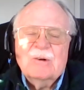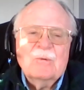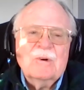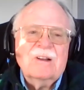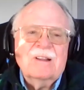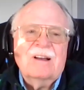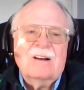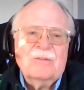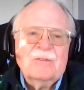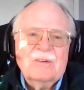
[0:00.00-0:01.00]
weren't
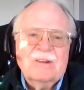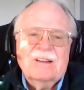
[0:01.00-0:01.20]
enough.